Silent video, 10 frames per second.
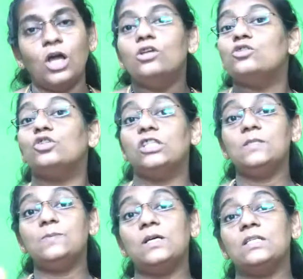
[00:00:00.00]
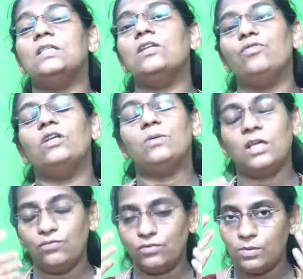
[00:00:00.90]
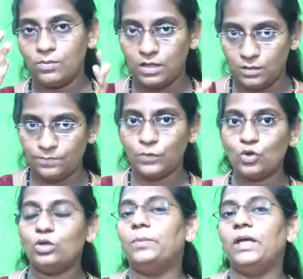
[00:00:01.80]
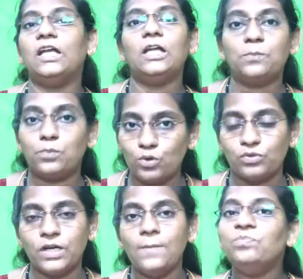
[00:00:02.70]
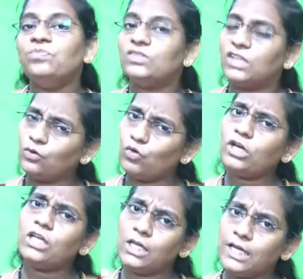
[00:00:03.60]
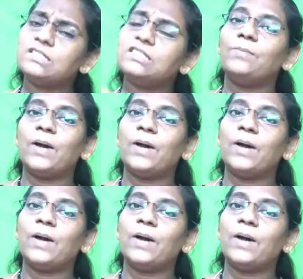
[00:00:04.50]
So this person, if he could make it proved, then what, he gets some